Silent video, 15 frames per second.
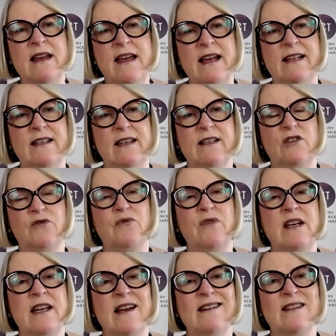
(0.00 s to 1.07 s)
It's
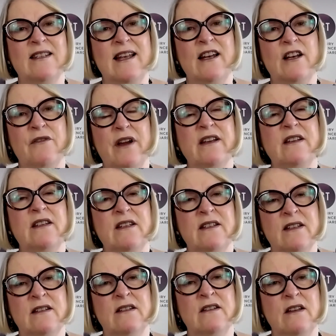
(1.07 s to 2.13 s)
really accelerated
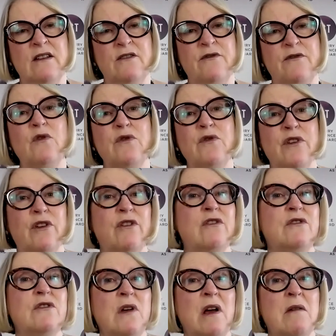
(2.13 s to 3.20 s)
and for the good,
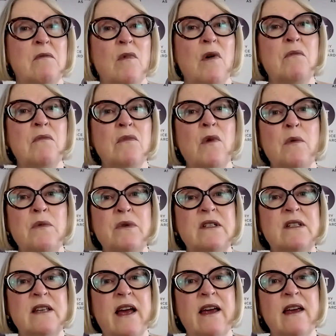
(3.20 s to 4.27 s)
one would
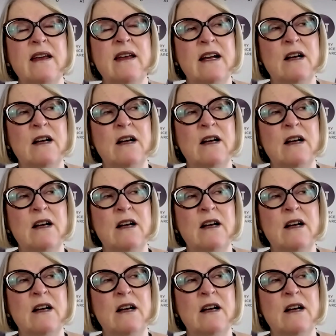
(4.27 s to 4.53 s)
say.